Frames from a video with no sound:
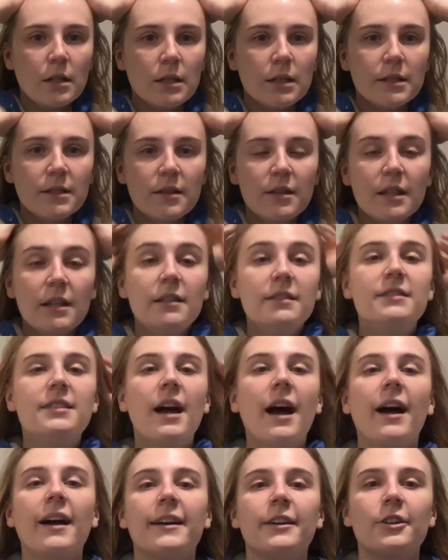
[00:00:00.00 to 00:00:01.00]
the
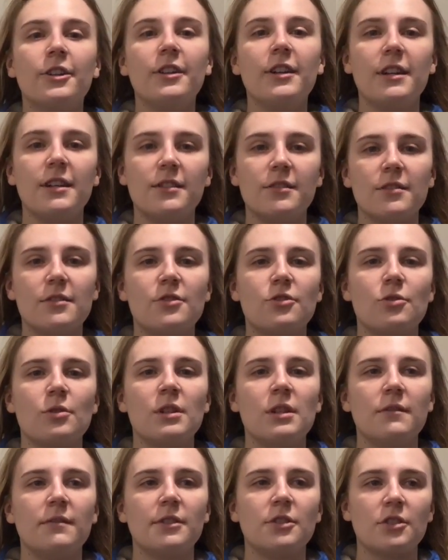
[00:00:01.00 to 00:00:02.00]
entire
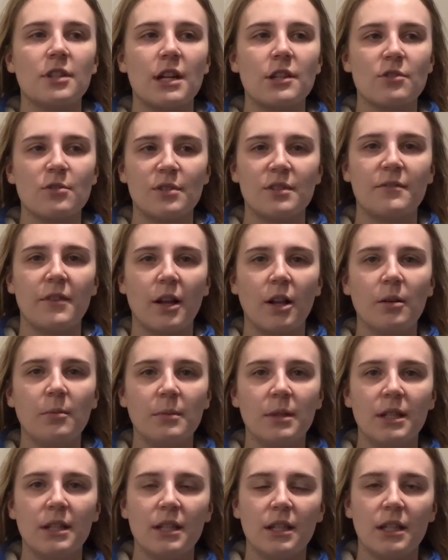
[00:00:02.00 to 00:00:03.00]
industry of international
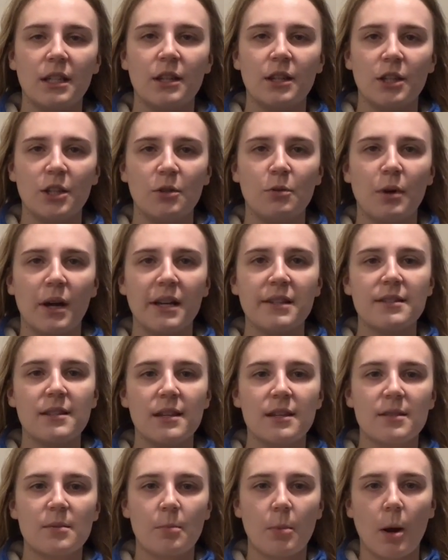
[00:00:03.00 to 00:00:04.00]
development in the US
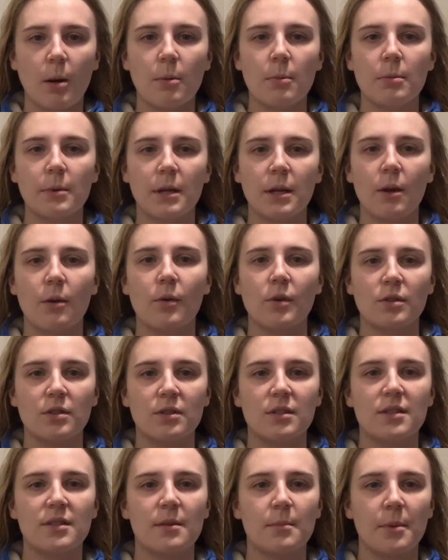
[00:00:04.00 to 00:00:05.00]
is probably going to
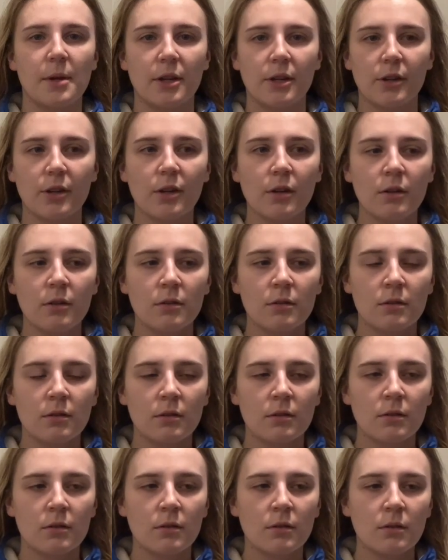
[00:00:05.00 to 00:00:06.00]
disappear
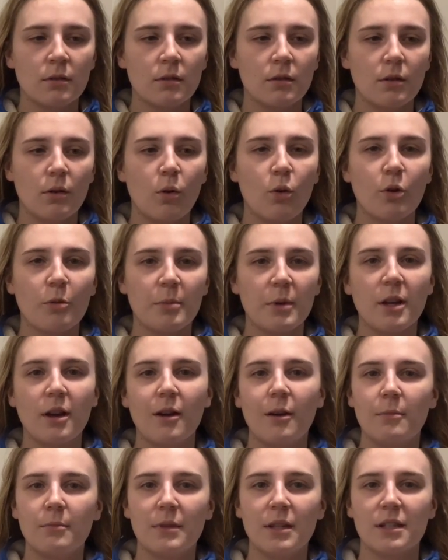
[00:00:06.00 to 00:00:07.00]
or
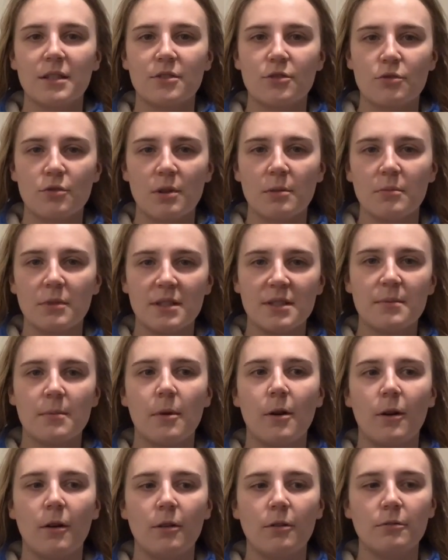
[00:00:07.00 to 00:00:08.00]
become extremely
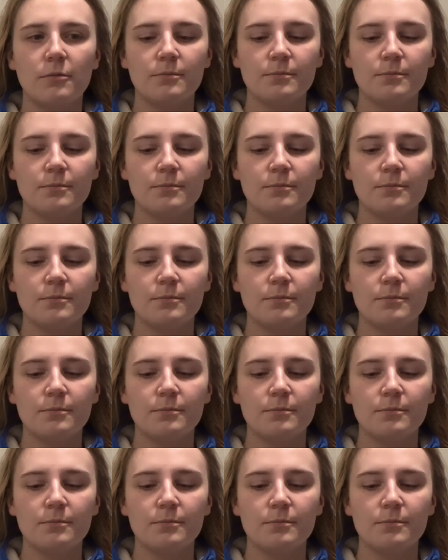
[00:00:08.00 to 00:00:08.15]
small,